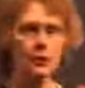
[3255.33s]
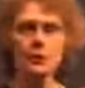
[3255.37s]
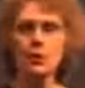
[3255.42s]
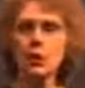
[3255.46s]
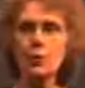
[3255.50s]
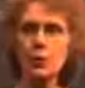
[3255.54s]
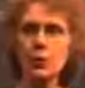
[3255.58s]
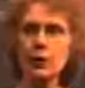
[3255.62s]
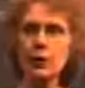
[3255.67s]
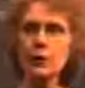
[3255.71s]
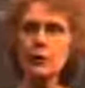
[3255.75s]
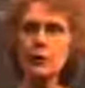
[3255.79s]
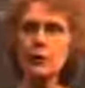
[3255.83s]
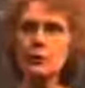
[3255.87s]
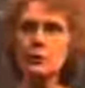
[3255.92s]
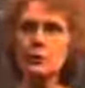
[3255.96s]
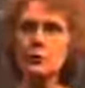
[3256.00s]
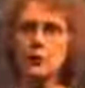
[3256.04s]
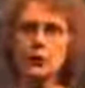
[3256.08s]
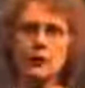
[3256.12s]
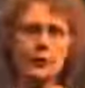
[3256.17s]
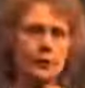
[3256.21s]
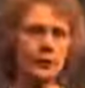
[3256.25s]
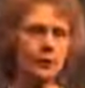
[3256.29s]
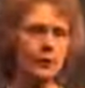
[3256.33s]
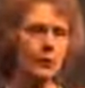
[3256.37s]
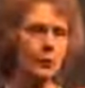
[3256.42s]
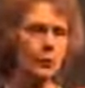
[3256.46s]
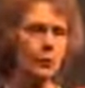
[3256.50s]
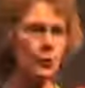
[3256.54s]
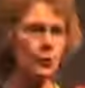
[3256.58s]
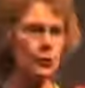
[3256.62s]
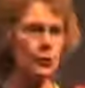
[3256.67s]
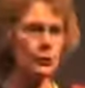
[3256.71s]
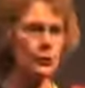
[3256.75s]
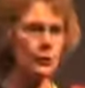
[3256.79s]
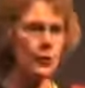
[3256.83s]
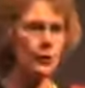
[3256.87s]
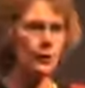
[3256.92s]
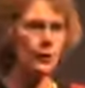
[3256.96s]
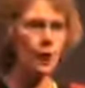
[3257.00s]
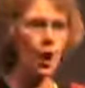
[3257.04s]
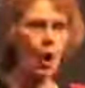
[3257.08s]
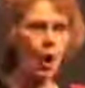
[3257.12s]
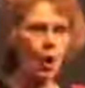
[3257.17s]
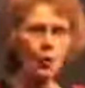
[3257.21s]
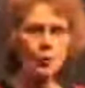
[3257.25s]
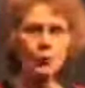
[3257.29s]
So what do we drink? We
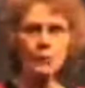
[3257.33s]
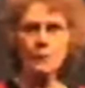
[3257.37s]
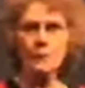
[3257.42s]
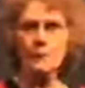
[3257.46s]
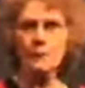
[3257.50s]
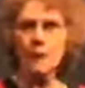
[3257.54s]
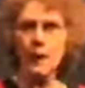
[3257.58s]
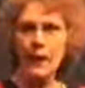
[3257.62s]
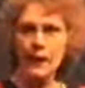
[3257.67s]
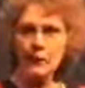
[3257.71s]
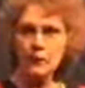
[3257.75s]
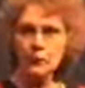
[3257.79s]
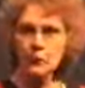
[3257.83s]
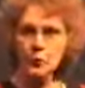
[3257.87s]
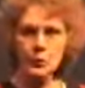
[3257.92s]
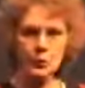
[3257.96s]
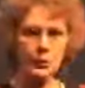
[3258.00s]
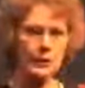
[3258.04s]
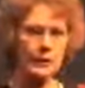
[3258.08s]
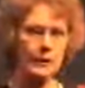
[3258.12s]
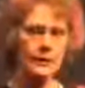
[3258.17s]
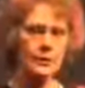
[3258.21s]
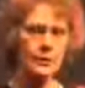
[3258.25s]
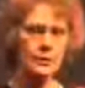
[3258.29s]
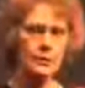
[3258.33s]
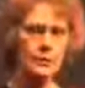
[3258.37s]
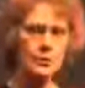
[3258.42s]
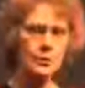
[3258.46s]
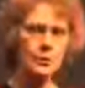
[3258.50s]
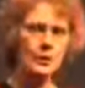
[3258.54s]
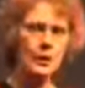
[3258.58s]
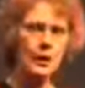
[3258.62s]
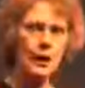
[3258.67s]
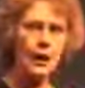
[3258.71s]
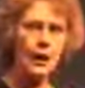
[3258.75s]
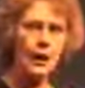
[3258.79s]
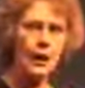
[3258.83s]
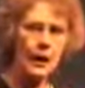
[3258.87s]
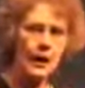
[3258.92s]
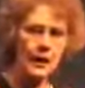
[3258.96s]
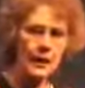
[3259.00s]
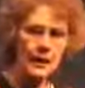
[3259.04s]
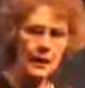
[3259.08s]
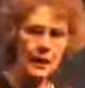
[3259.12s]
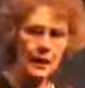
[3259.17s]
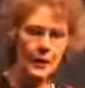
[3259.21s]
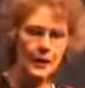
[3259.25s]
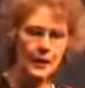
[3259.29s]
drink only microclustered,
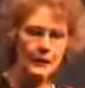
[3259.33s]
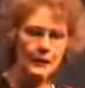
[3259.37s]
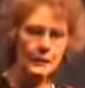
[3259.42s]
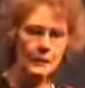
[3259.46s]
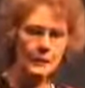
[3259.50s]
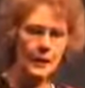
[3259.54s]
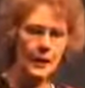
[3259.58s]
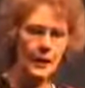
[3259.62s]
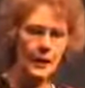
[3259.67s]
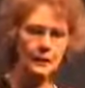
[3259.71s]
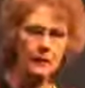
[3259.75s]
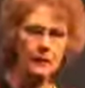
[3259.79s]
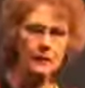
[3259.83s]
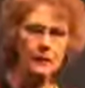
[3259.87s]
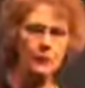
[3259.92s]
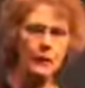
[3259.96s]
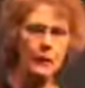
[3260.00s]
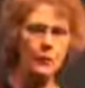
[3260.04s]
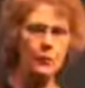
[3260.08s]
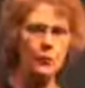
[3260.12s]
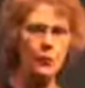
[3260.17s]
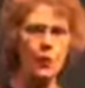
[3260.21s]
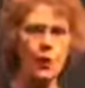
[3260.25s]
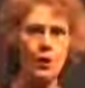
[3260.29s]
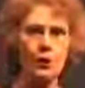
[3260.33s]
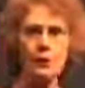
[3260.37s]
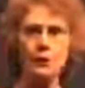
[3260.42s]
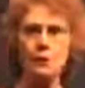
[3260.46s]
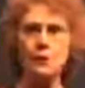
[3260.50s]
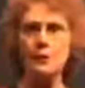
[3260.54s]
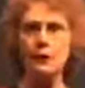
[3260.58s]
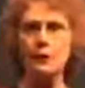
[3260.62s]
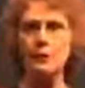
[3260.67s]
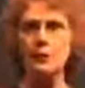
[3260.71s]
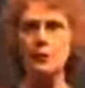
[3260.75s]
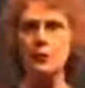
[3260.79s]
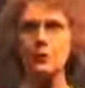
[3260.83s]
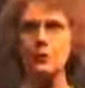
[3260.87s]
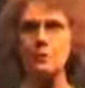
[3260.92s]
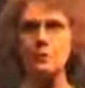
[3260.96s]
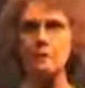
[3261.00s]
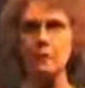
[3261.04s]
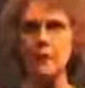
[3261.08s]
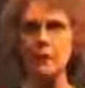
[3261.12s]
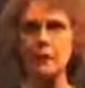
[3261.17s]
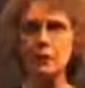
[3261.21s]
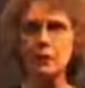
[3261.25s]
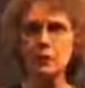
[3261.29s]
ionized alkaline water made with
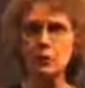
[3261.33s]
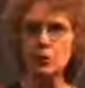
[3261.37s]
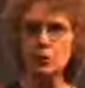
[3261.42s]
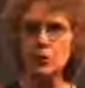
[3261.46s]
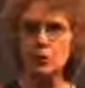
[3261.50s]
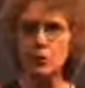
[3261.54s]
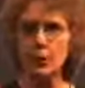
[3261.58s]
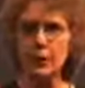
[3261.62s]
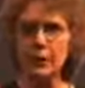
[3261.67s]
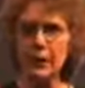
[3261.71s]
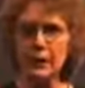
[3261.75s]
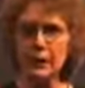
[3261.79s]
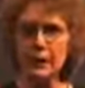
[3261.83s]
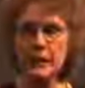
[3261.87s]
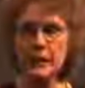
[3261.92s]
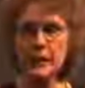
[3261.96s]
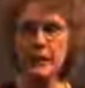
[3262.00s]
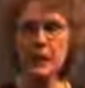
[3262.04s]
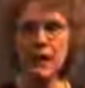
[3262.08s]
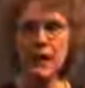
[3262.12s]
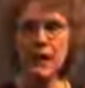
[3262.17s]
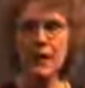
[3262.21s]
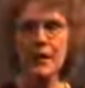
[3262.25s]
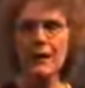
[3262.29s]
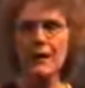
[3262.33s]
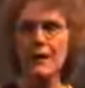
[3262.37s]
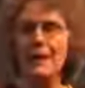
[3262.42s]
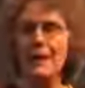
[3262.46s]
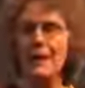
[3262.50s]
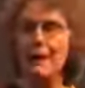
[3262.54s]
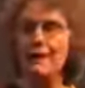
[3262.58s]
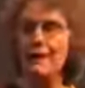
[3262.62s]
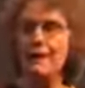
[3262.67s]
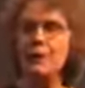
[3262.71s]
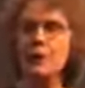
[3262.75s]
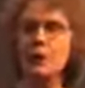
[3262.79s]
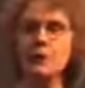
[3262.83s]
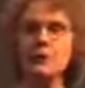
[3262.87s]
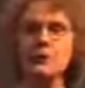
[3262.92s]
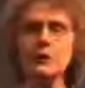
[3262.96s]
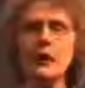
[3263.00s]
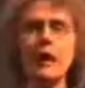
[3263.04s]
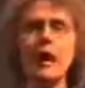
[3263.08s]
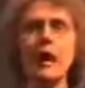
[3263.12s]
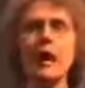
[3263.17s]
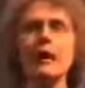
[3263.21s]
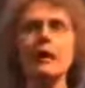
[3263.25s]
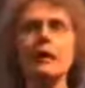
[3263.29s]
medical grade. Folks,
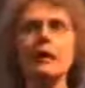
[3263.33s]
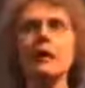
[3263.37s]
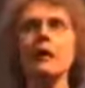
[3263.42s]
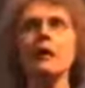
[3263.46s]
I